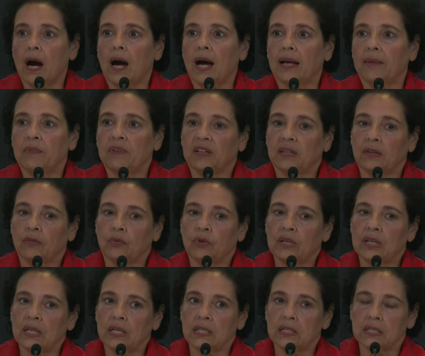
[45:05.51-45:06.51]
I believe
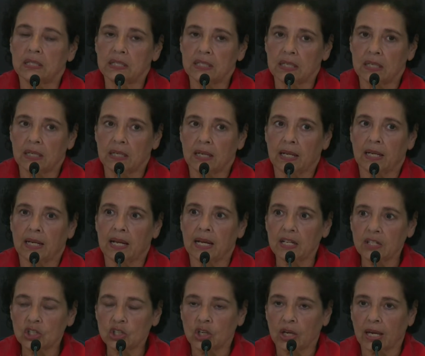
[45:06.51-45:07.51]
we need to sit and
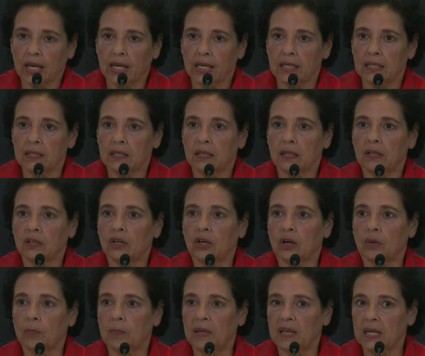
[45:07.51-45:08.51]
educate
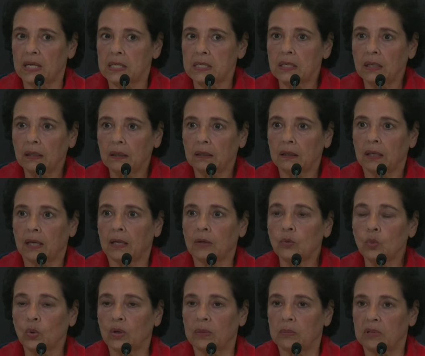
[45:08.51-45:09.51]
young men
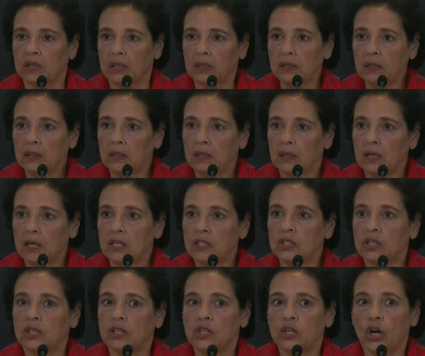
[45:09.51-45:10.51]
and women
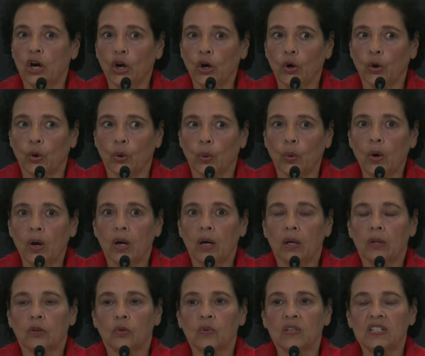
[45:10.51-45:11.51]
to know
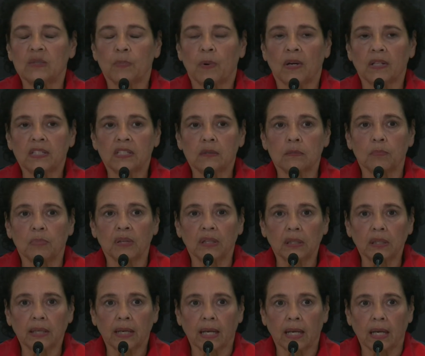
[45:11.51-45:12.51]
the
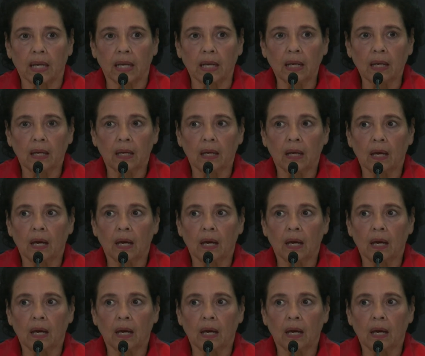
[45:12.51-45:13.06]
responsibility